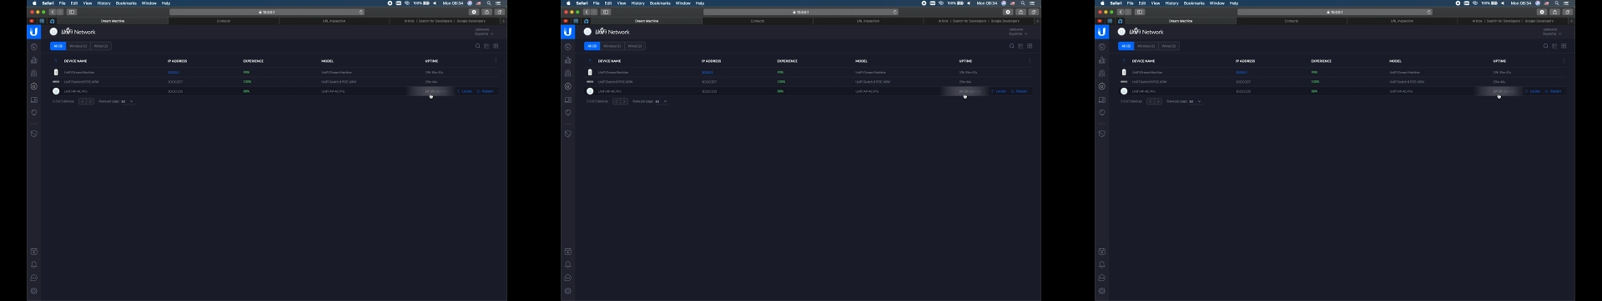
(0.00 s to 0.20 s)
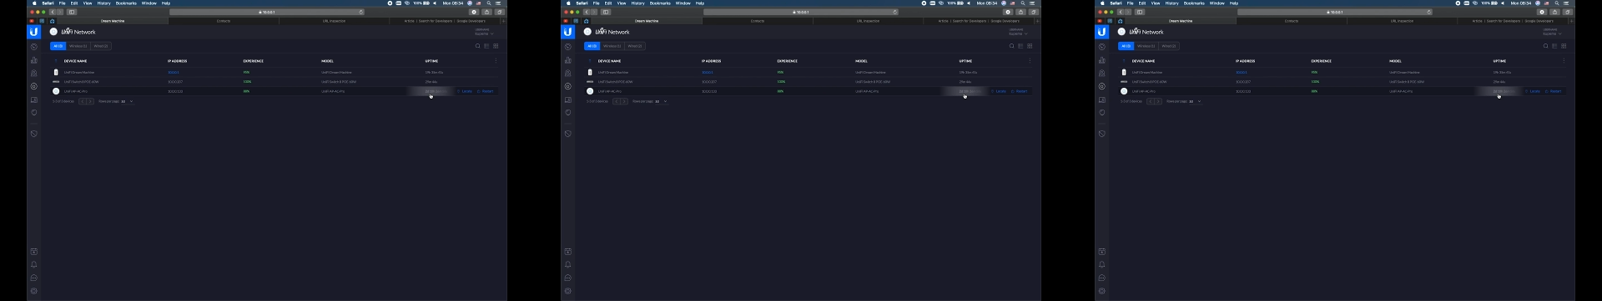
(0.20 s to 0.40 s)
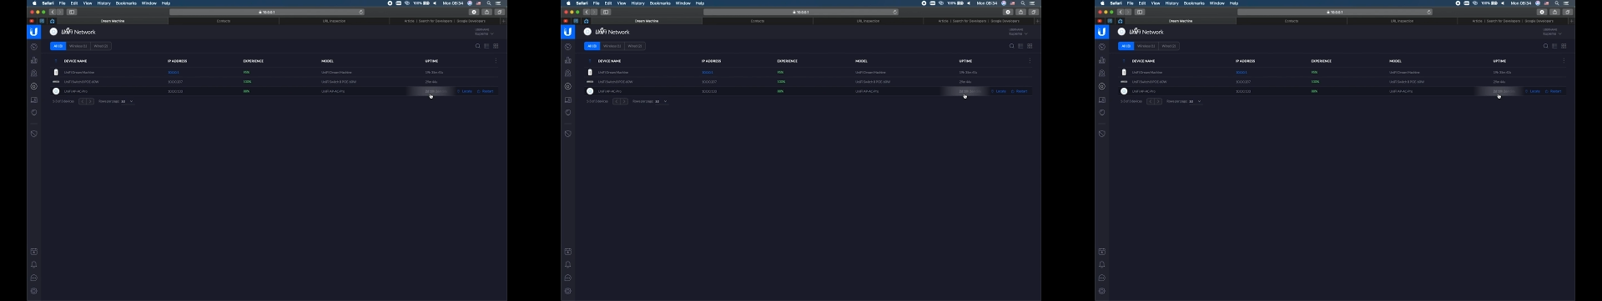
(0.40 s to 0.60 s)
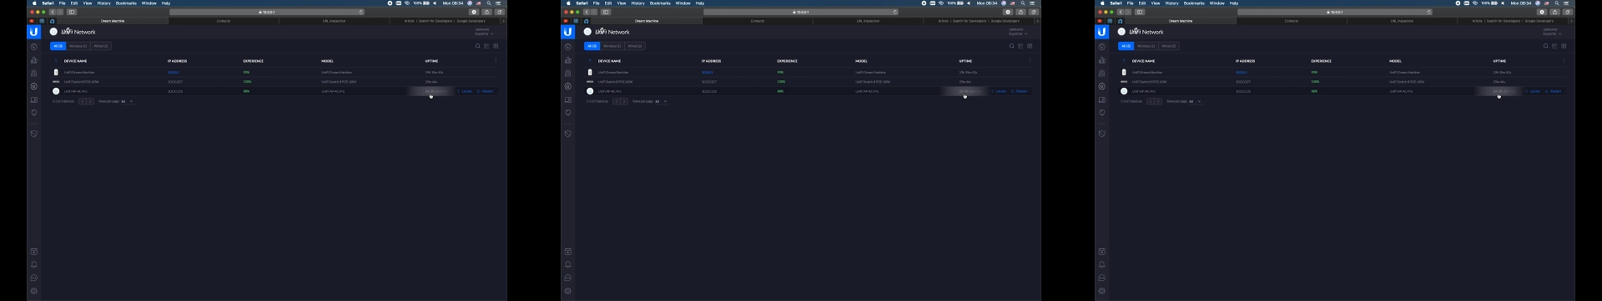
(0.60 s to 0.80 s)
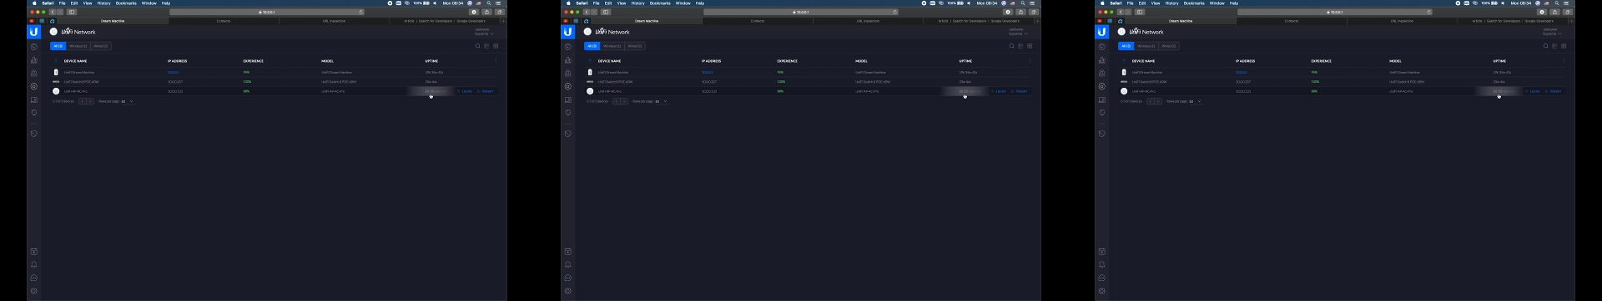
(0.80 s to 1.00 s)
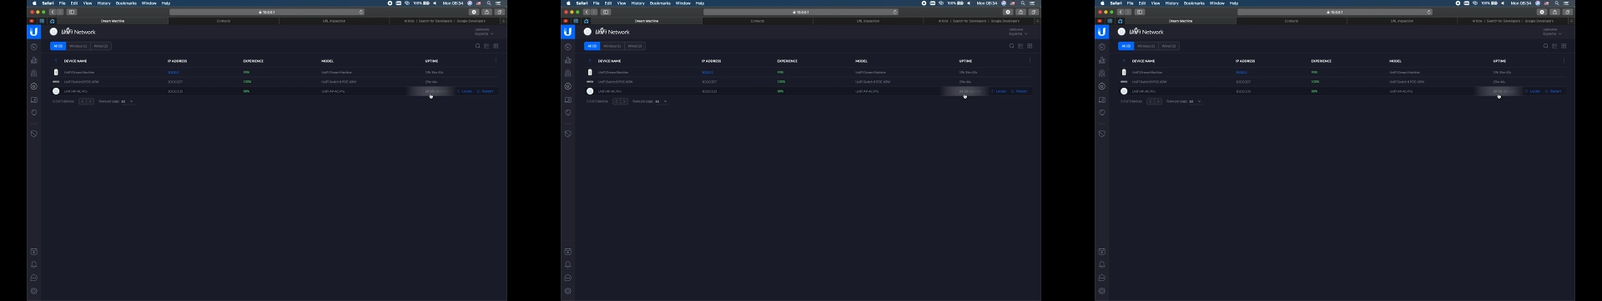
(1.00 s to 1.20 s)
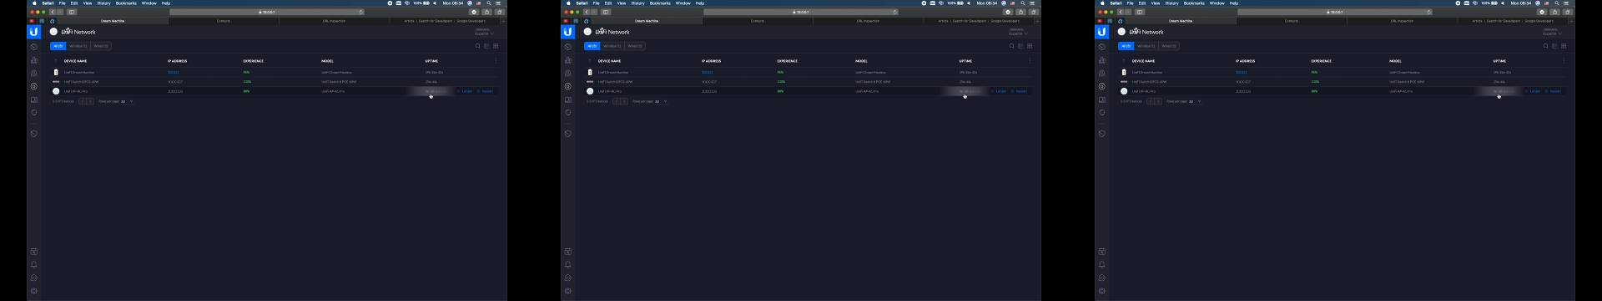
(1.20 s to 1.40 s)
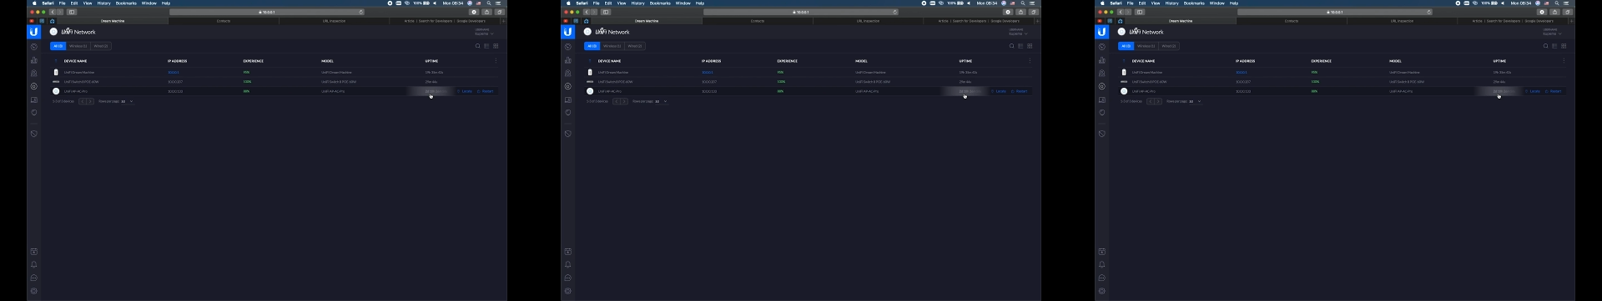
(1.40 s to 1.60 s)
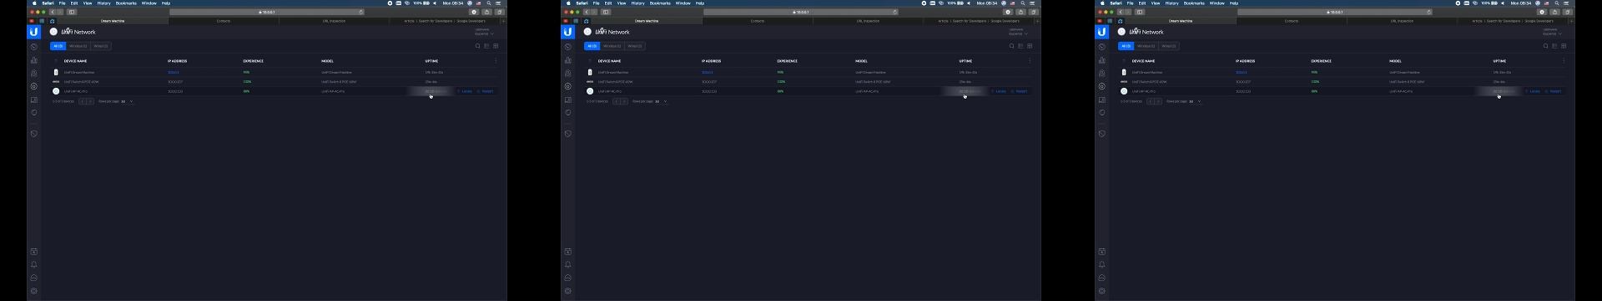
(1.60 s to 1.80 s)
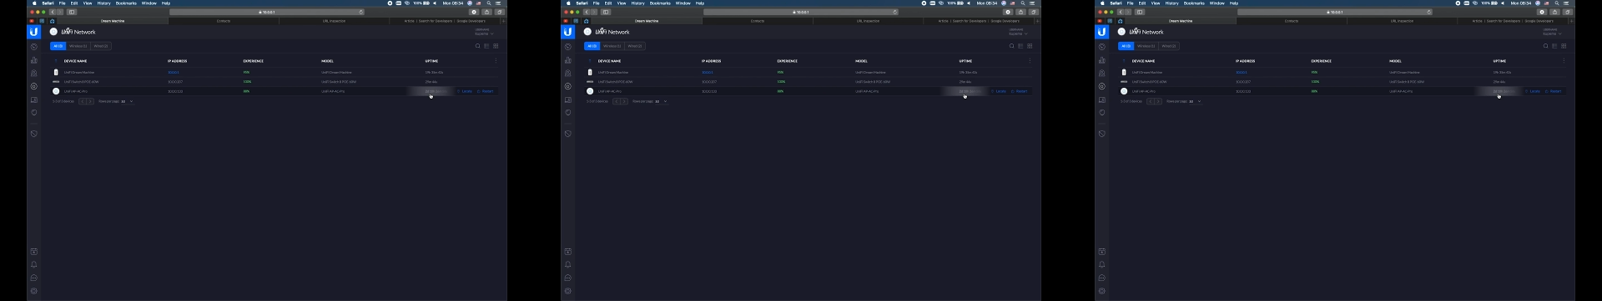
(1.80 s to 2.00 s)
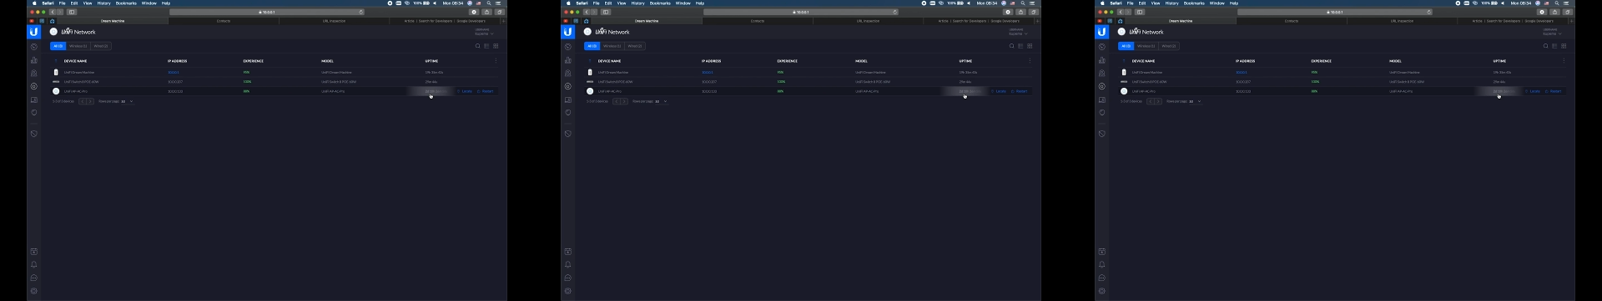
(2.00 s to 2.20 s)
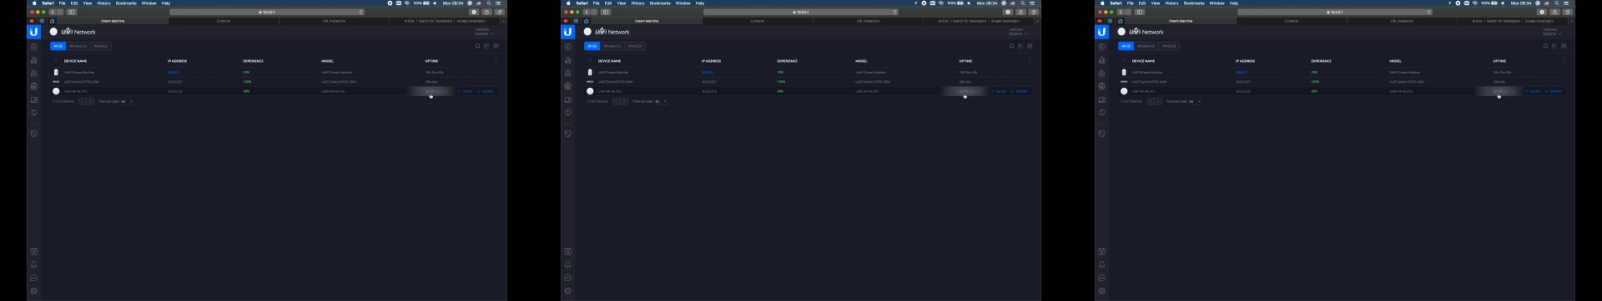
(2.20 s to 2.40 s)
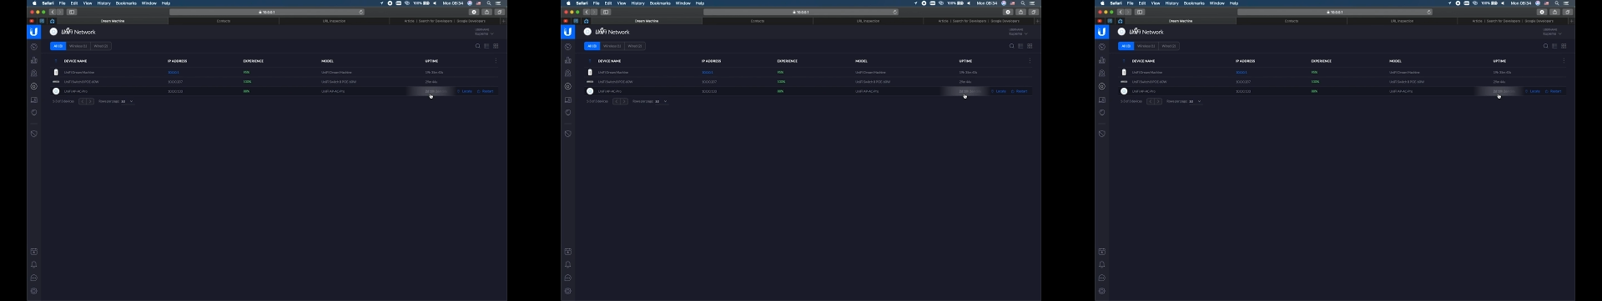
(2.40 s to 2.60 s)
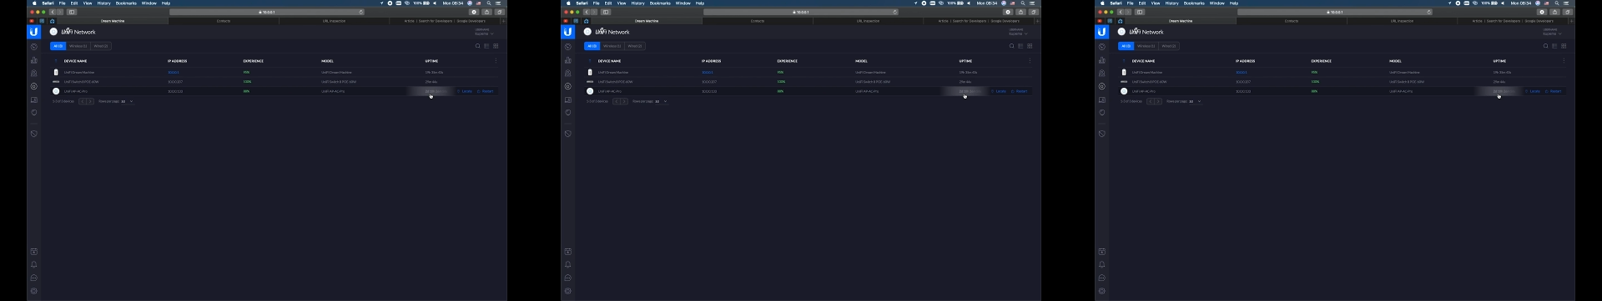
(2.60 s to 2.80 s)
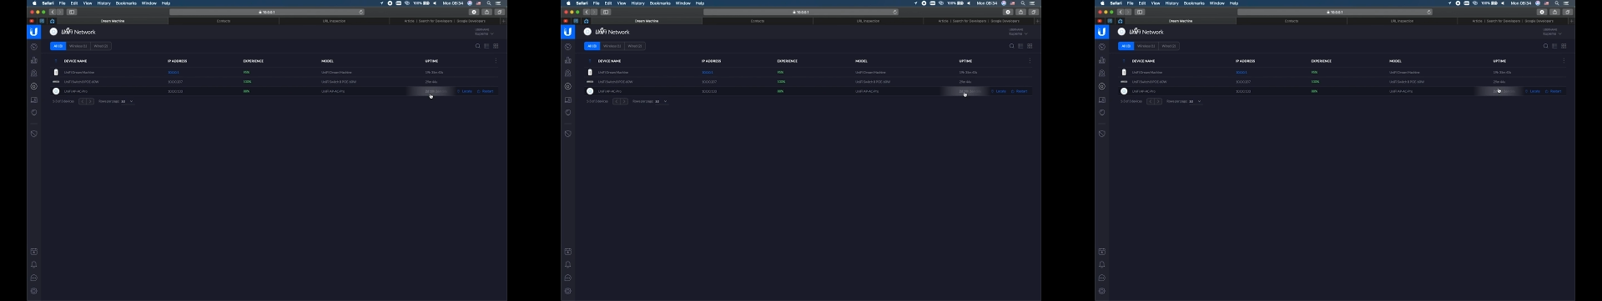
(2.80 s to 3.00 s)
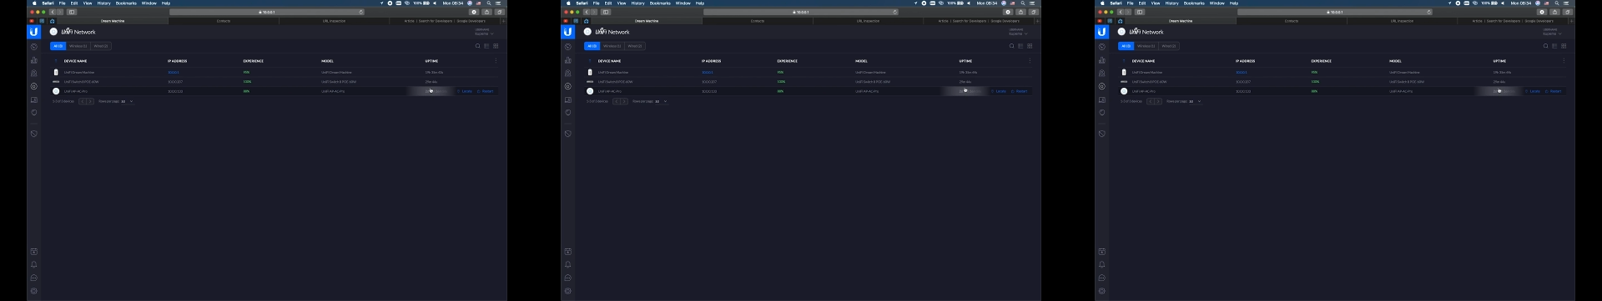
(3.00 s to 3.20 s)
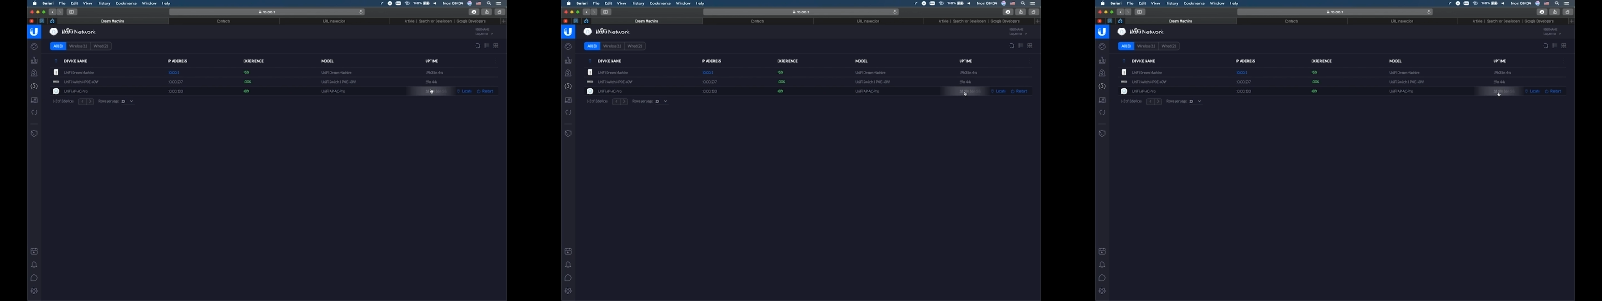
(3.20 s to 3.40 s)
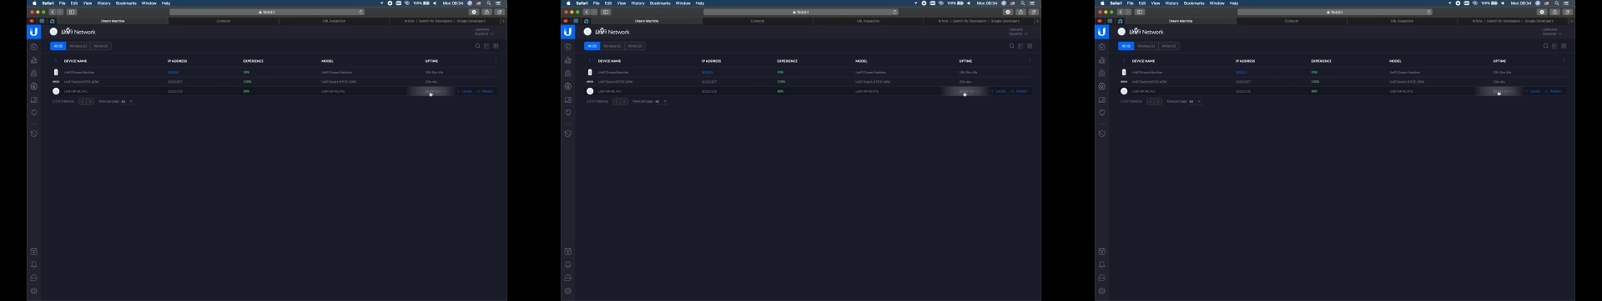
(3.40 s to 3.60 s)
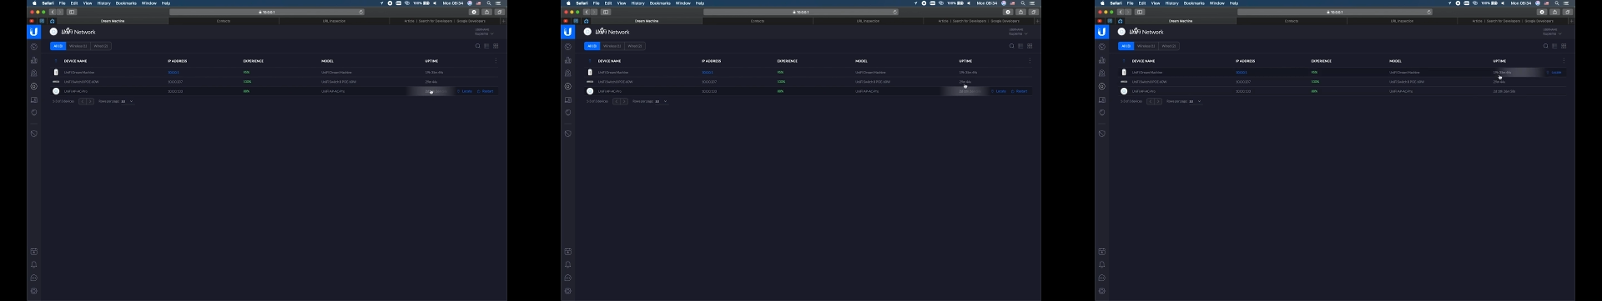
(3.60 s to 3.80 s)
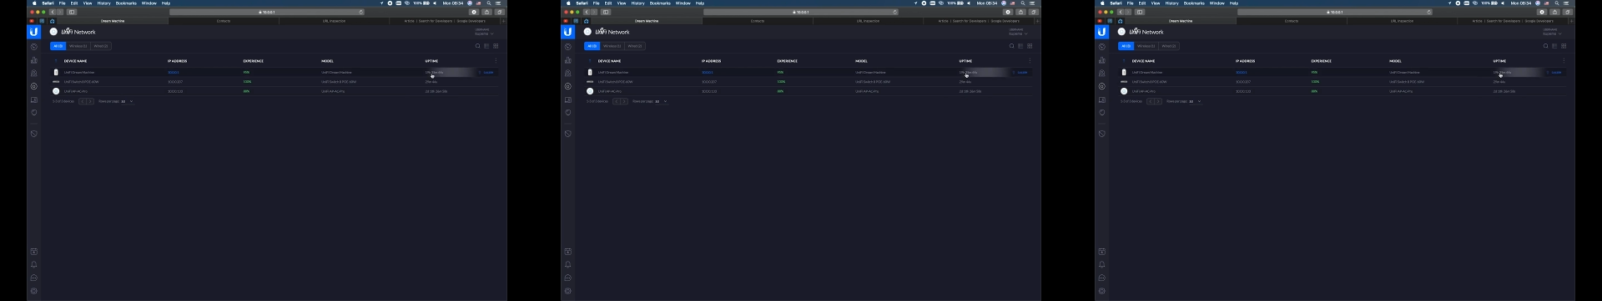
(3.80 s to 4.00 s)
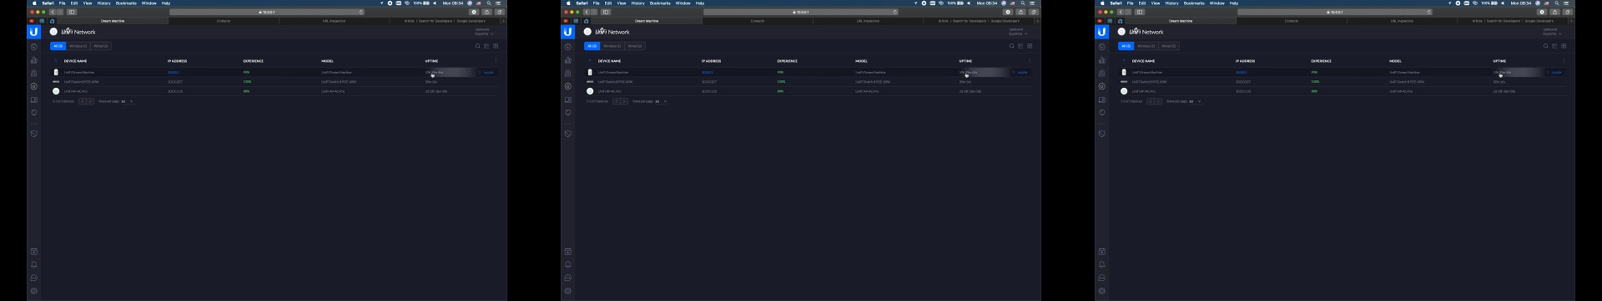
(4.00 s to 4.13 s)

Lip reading: No face is visible, so there are no lips to read.